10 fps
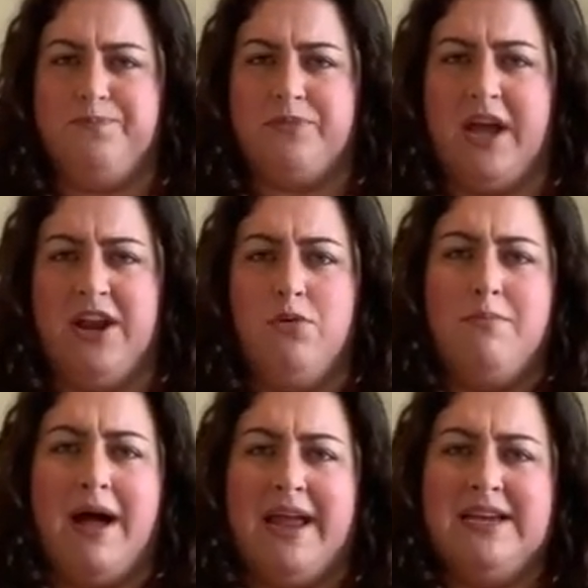I don't
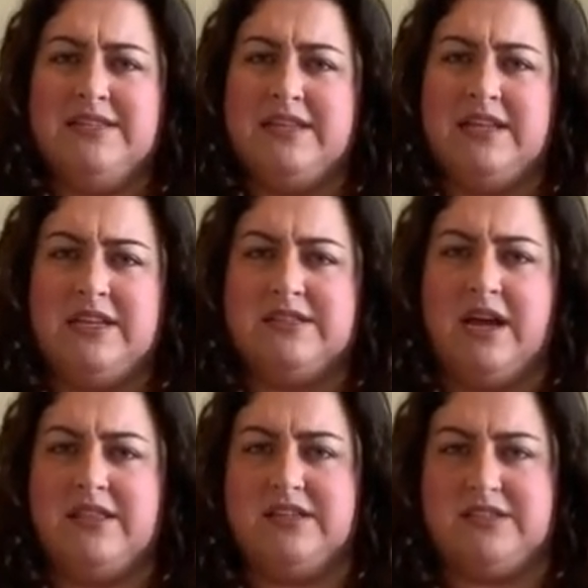mind that it's
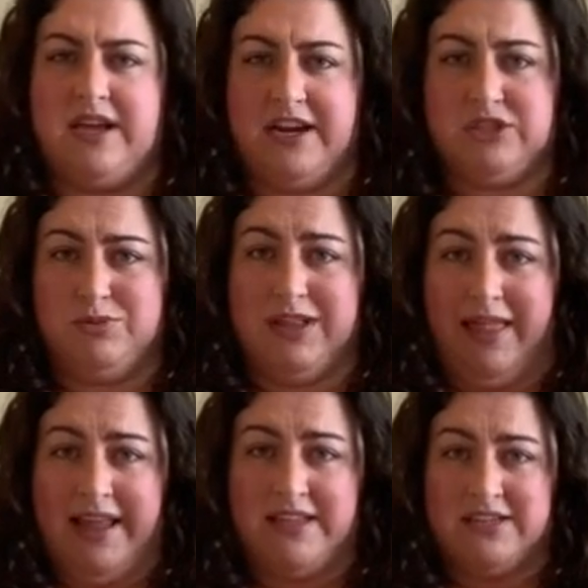got this, actually really
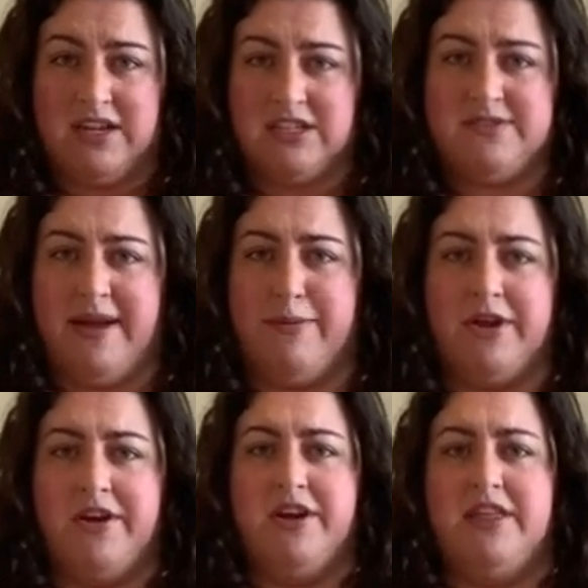like that it's got this fabric
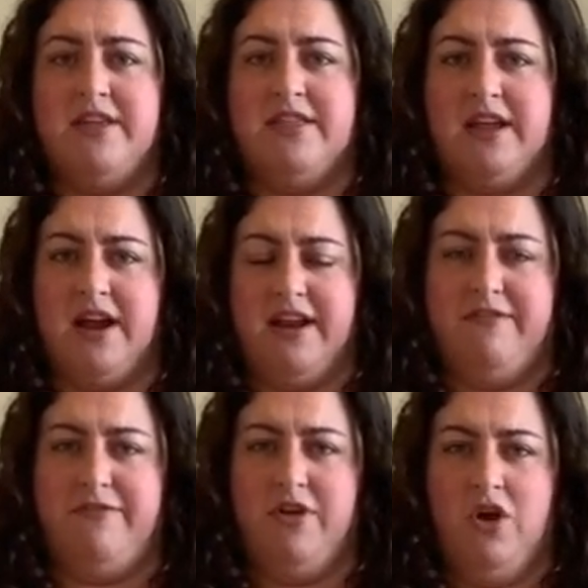underneath it that kind
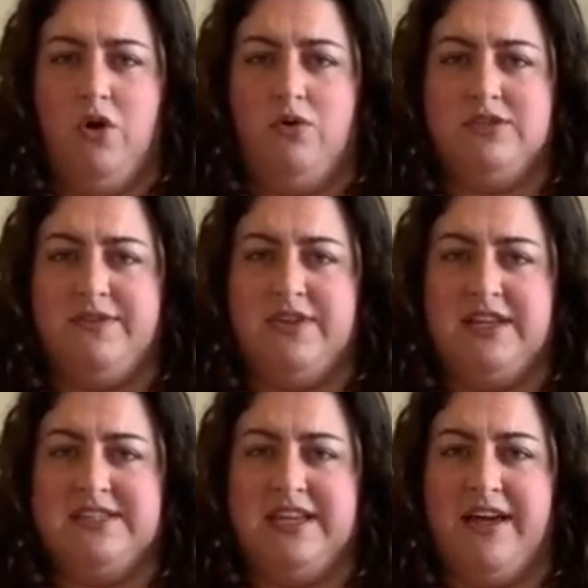of holds
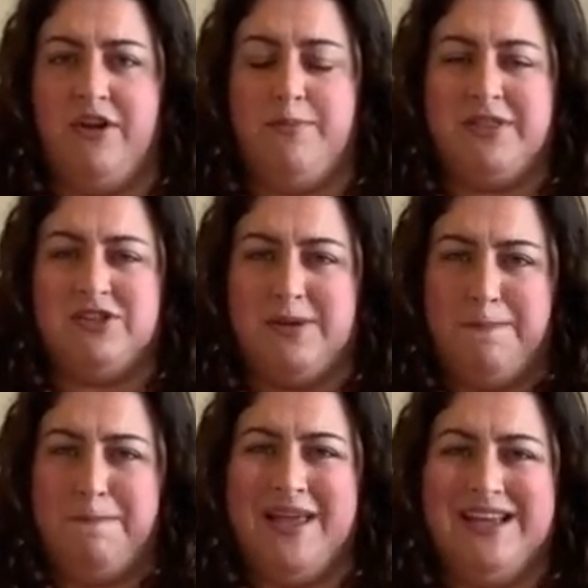everything together, but there's
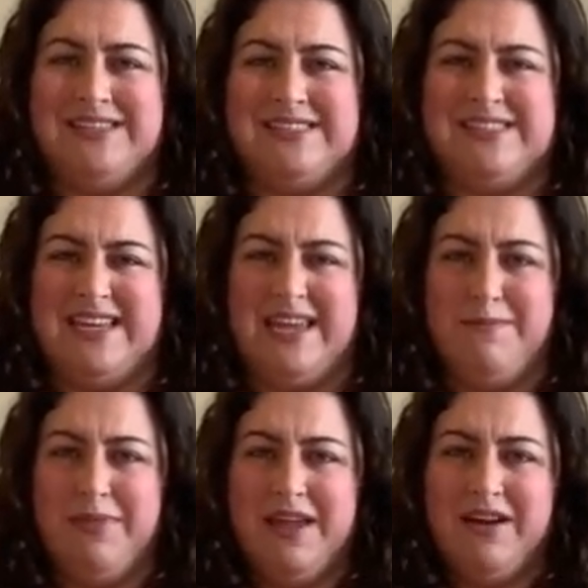a big
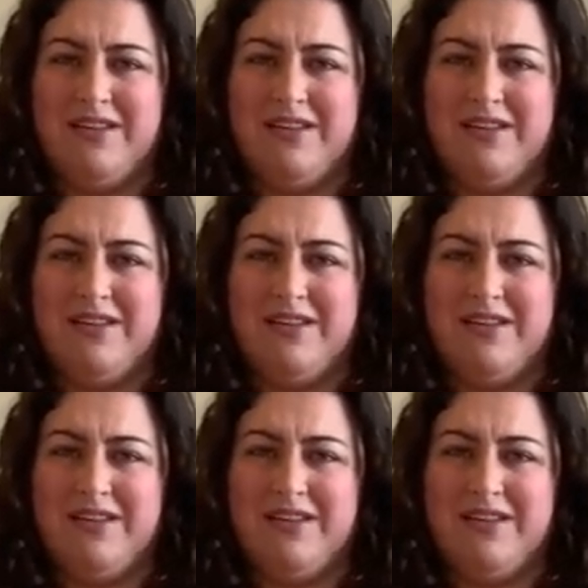seam there